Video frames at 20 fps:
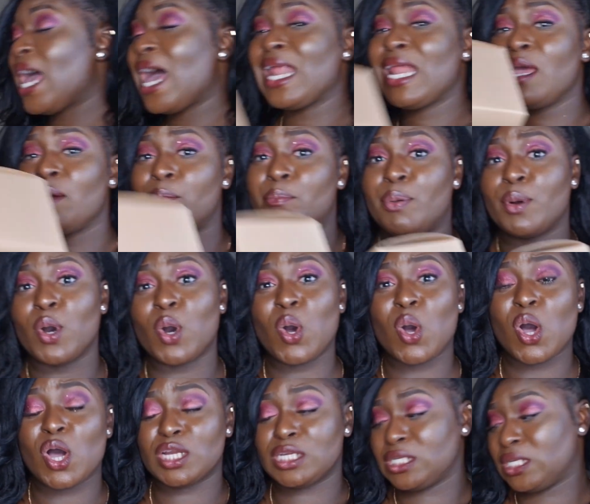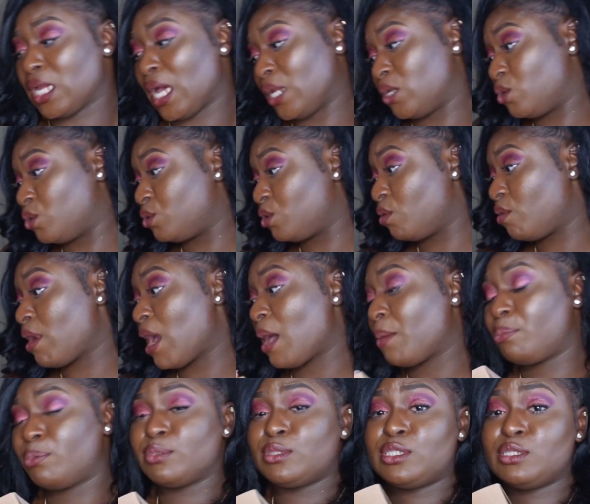had a bow on it. I don't know where I
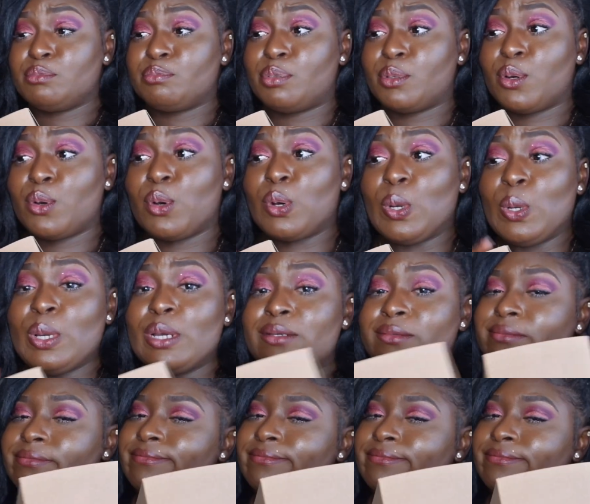put the bow.